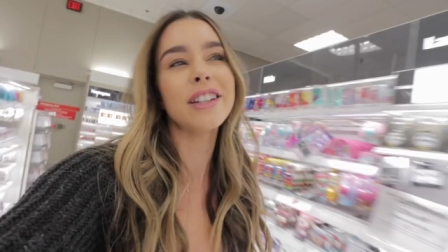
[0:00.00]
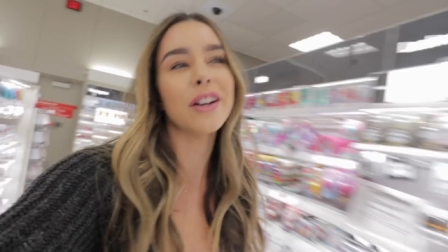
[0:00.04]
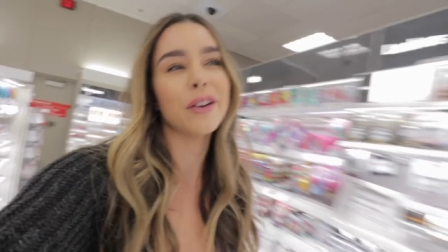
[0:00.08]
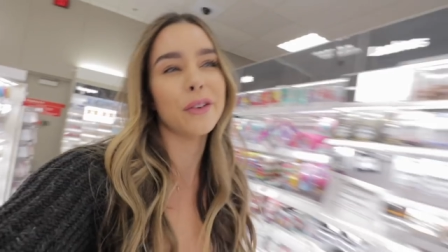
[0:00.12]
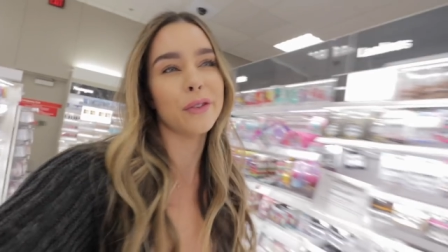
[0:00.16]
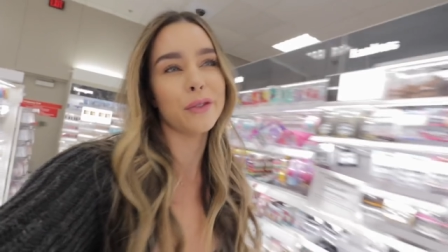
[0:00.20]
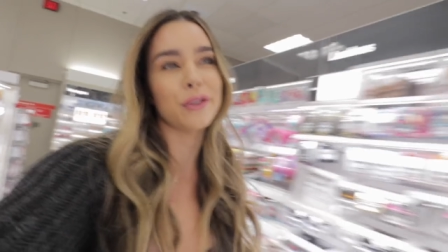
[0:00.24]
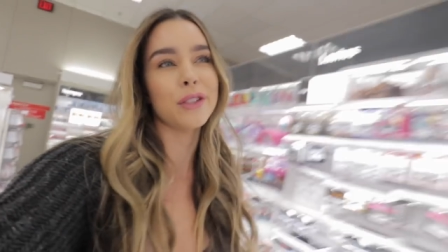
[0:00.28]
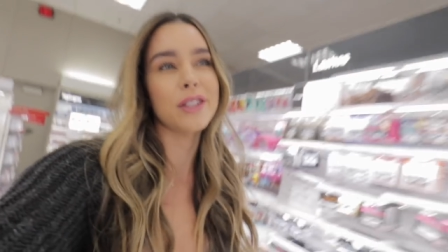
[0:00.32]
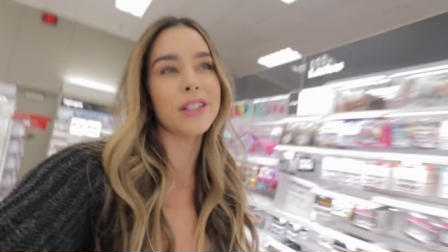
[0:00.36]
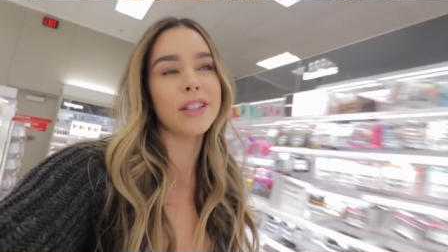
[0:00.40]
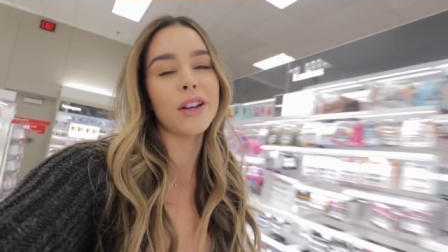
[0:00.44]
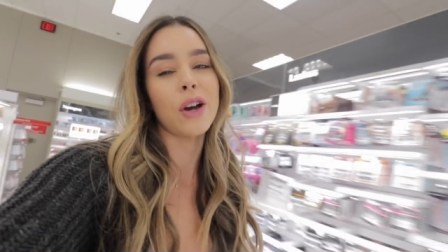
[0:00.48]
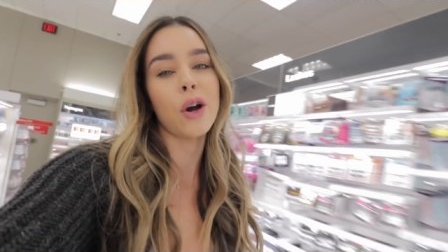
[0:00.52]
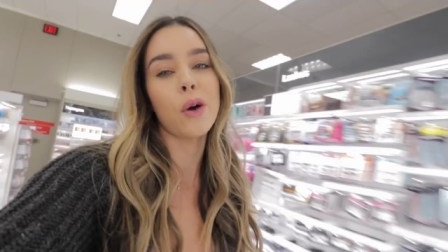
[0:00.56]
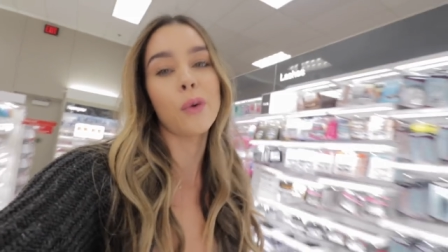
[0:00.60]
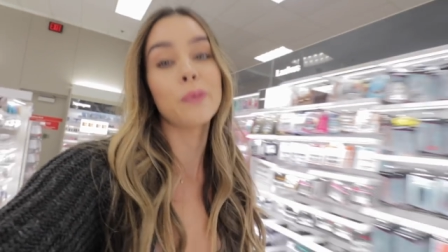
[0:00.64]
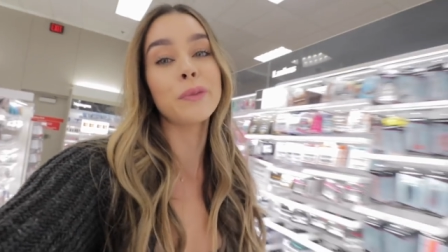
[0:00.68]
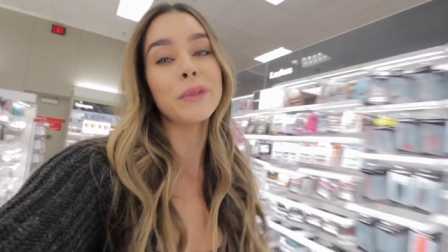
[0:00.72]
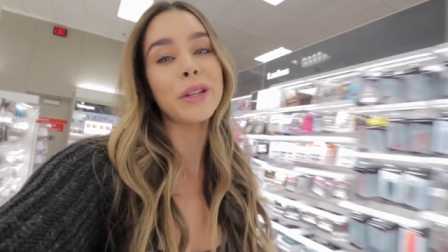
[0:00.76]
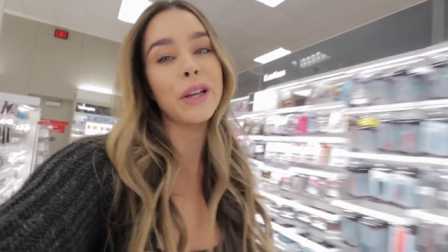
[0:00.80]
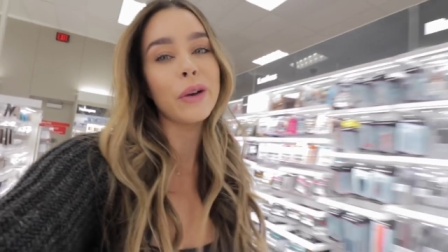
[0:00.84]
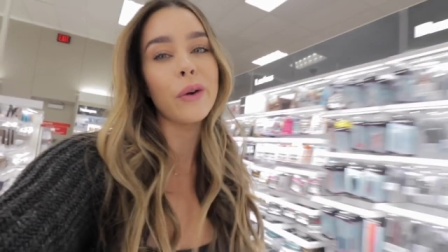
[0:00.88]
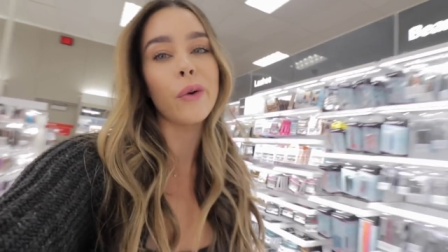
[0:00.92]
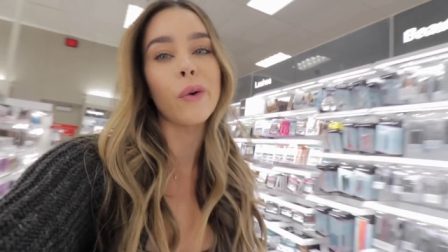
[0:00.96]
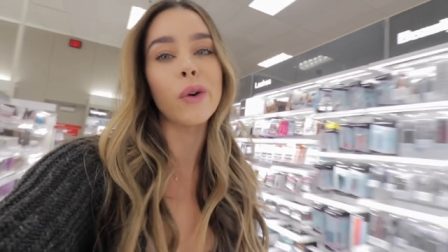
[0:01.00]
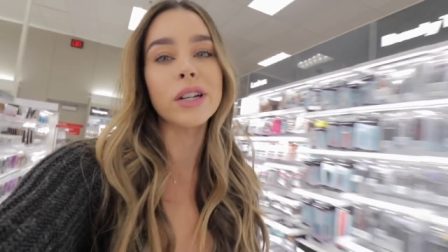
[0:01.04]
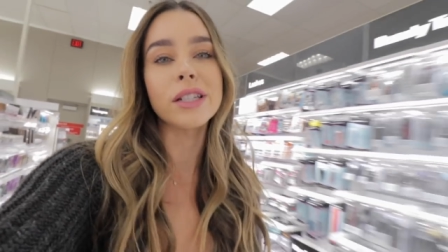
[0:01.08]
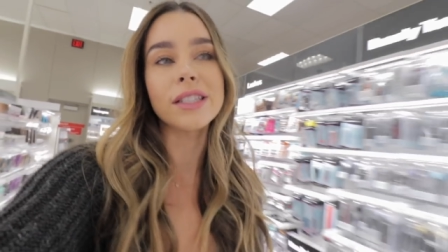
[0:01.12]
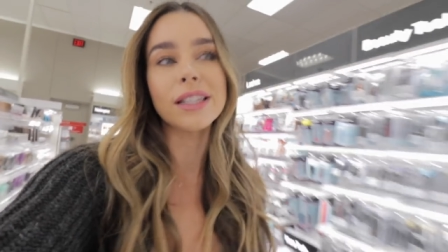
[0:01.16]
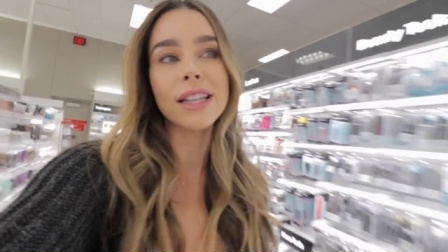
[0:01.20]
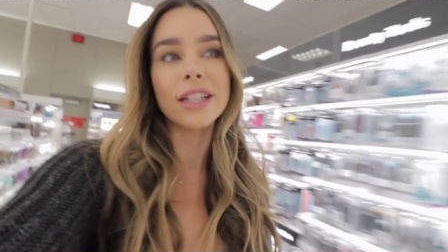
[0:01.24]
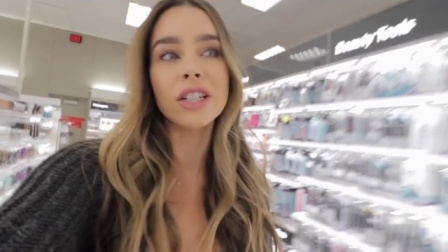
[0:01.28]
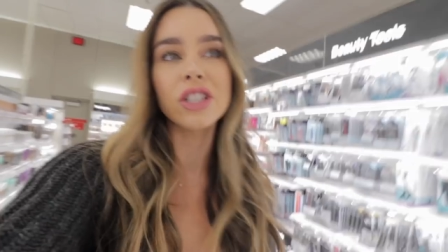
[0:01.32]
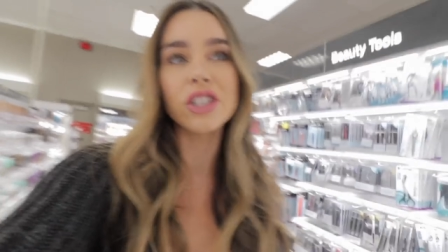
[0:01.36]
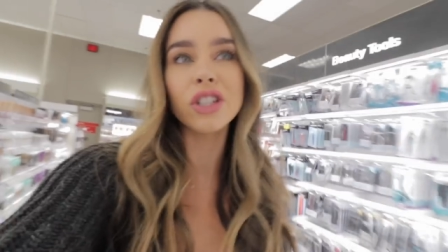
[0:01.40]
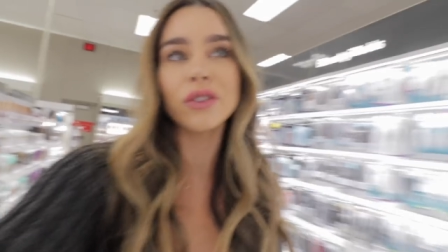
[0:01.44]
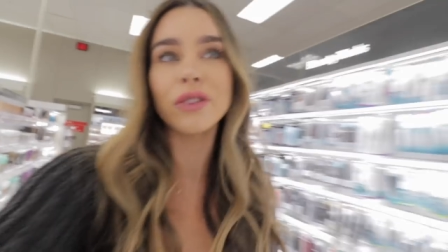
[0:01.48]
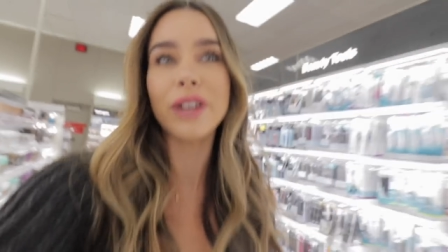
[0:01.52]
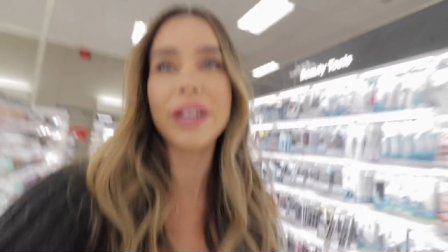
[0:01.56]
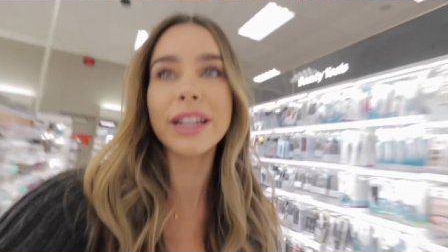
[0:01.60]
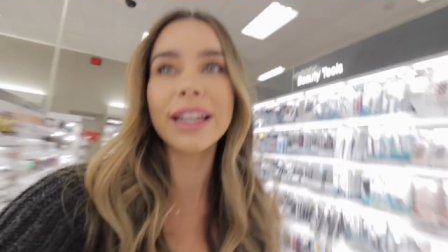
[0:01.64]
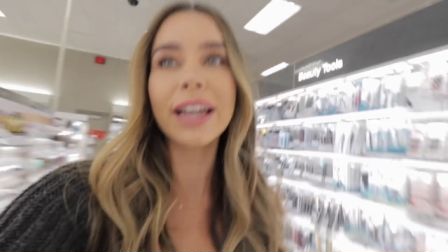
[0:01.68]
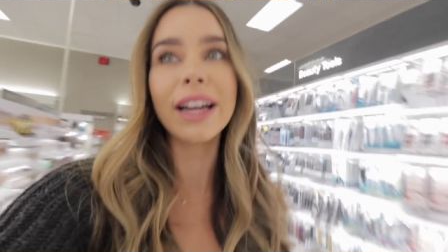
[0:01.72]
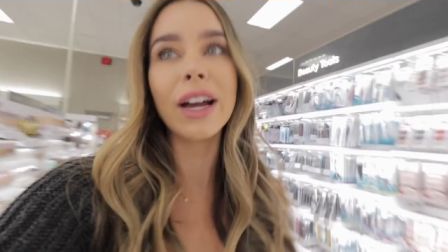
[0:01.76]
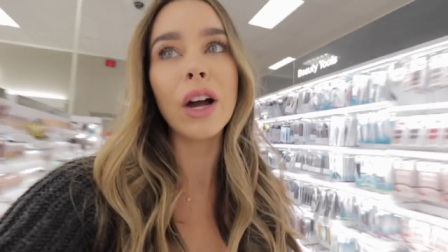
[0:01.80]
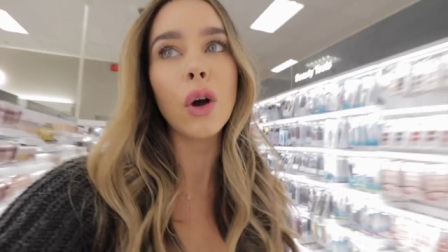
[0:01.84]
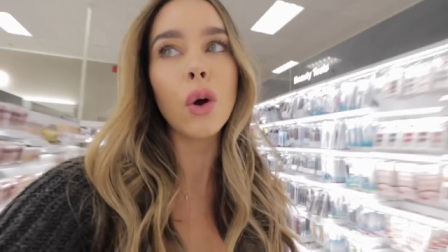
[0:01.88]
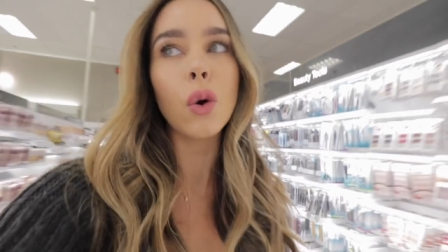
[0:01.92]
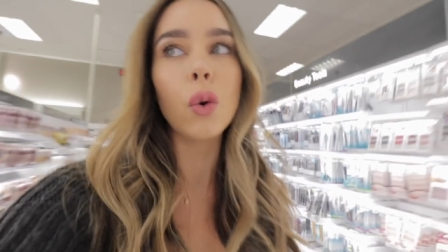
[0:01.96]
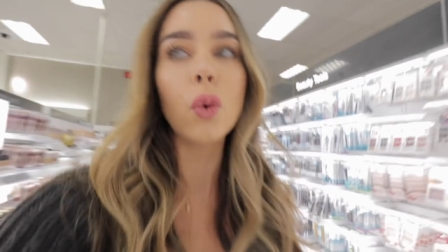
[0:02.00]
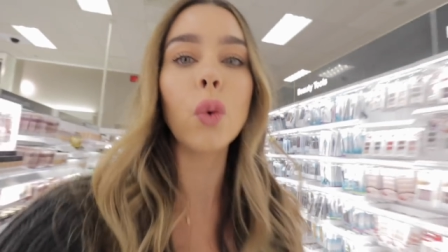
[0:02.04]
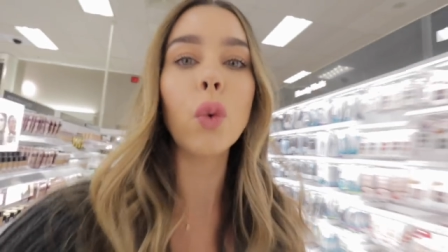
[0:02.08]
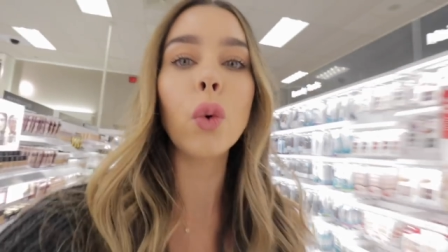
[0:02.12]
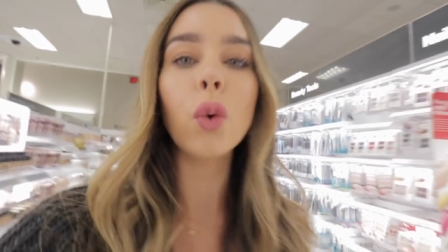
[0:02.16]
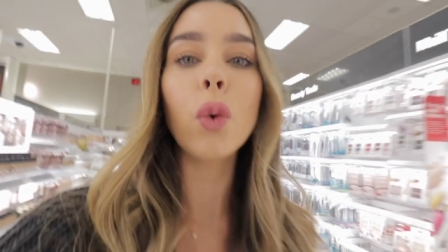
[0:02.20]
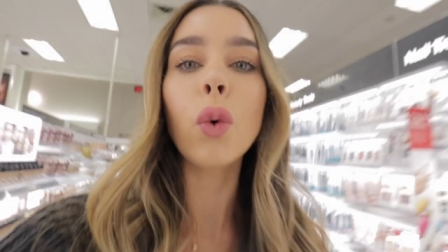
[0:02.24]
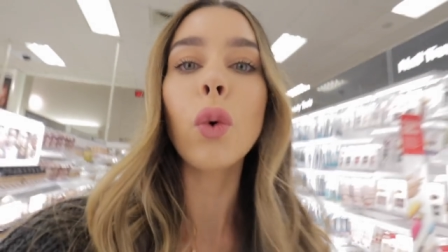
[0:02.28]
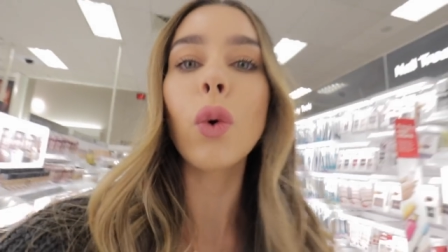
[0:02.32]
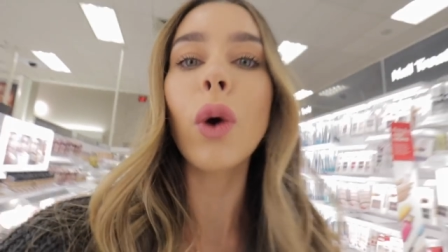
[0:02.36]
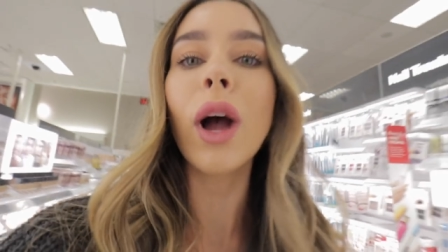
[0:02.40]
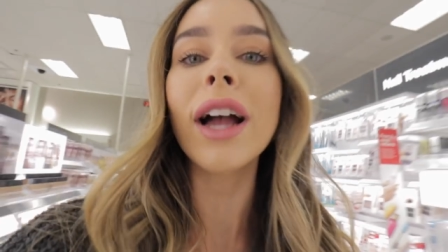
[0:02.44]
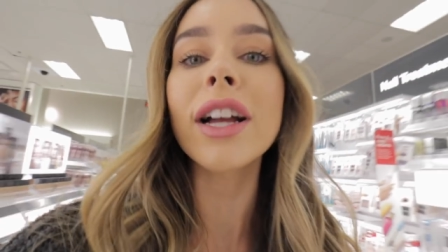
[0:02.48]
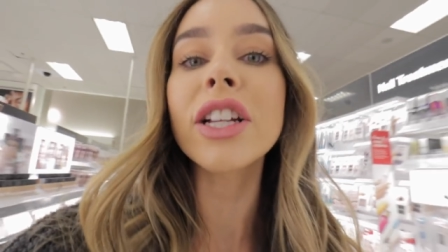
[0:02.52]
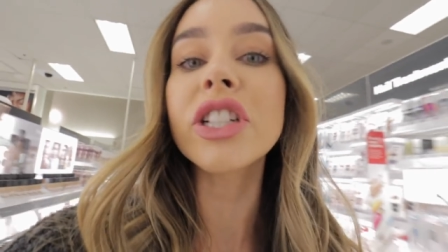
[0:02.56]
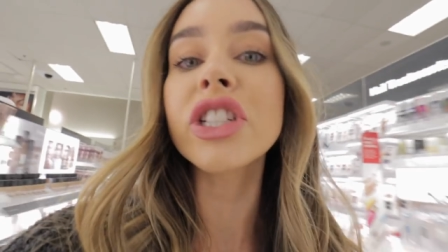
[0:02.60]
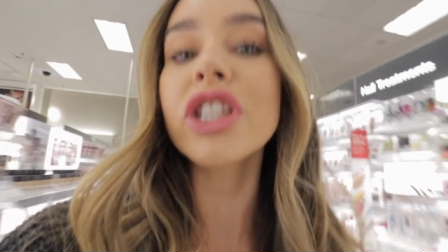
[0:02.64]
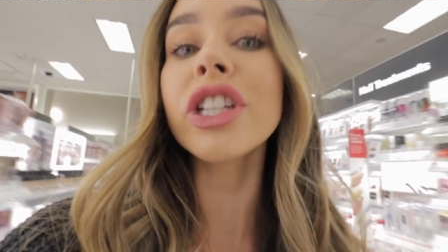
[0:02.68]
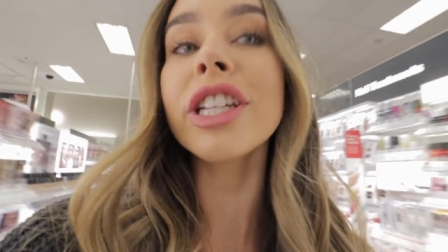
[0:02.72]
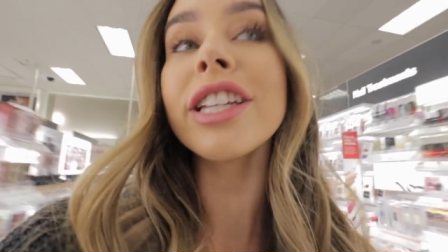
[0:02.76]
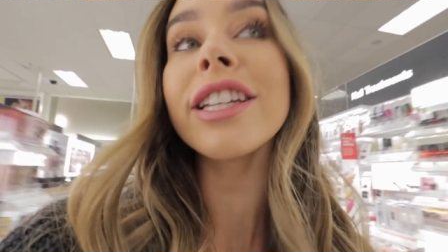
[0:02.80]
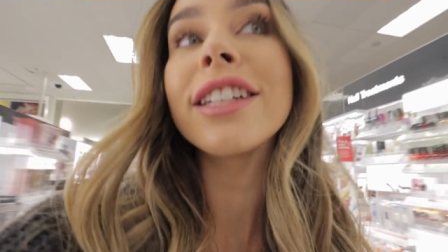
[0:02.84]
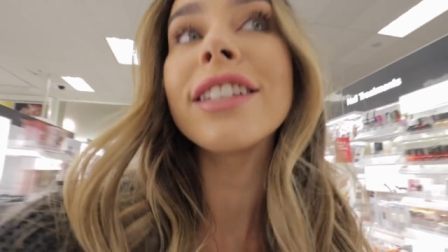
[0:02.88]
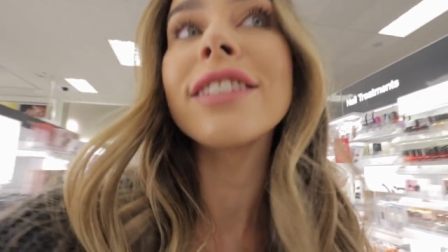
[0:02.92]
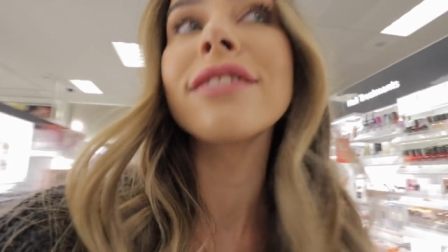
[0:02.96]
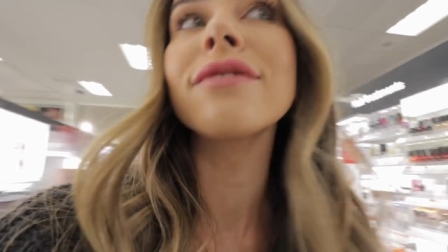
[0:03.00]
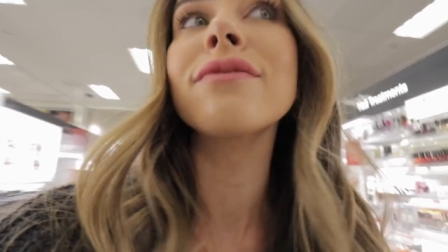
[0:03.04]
Go to the home decor section right now, actually.